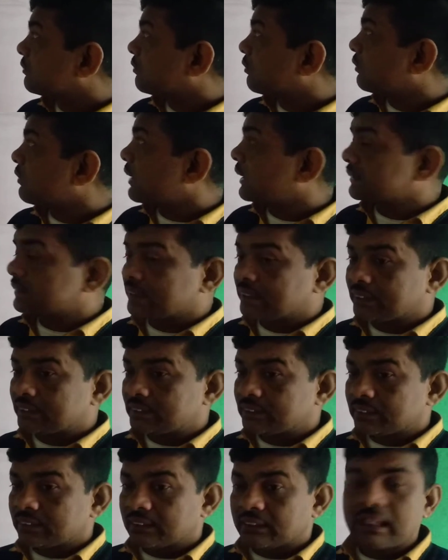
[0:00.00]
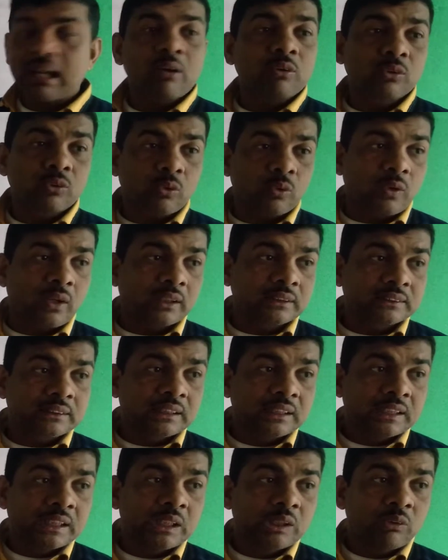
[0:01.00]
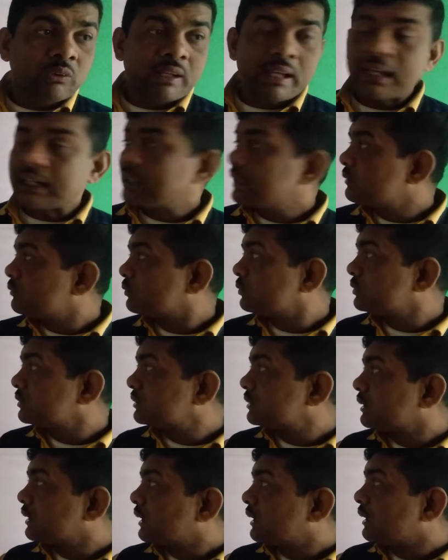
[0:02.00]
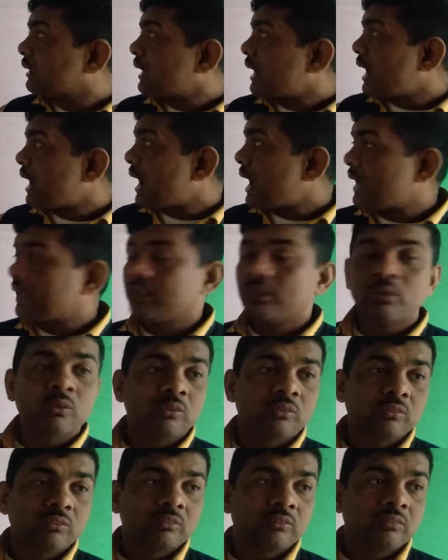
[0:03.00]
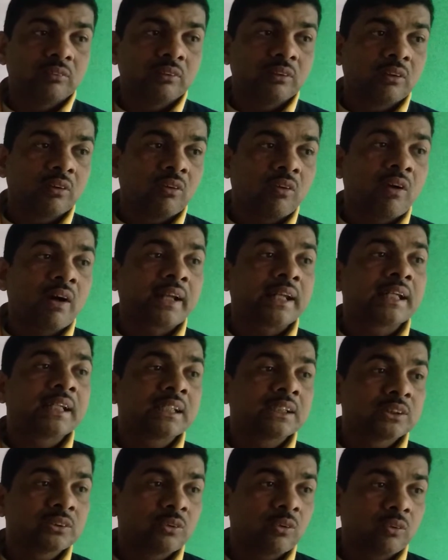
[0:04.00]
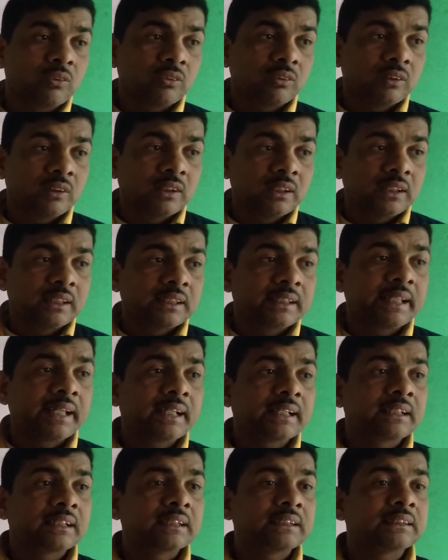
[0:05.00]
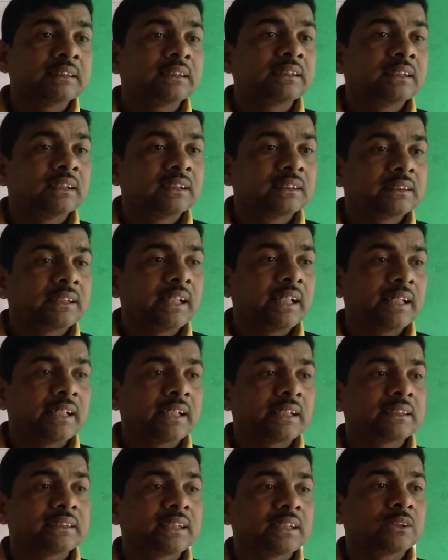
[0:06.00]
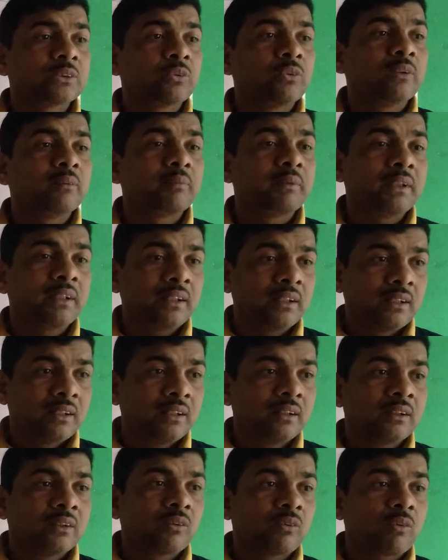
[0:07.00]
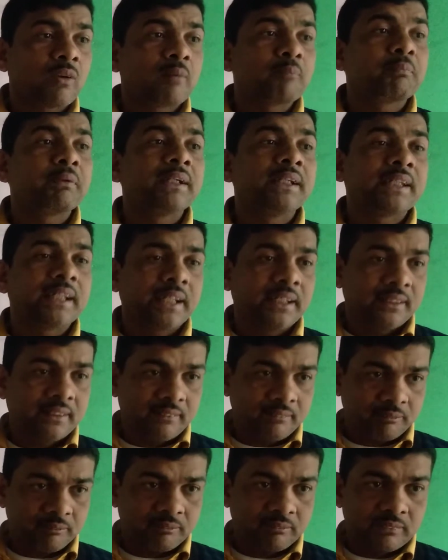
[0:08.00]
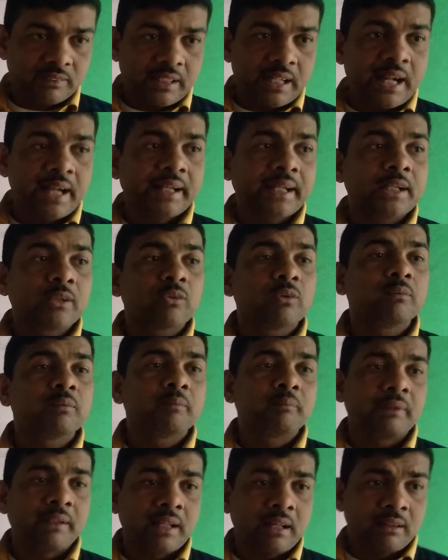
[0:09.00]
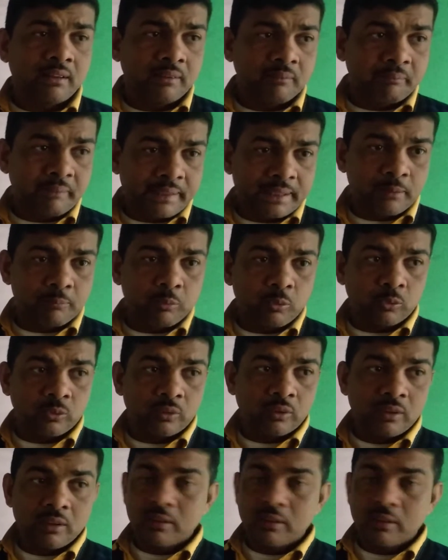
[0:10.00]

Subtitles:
clause is noun clause, you can use I know or it is known. Then the sentences will be completed and it will be meaningful.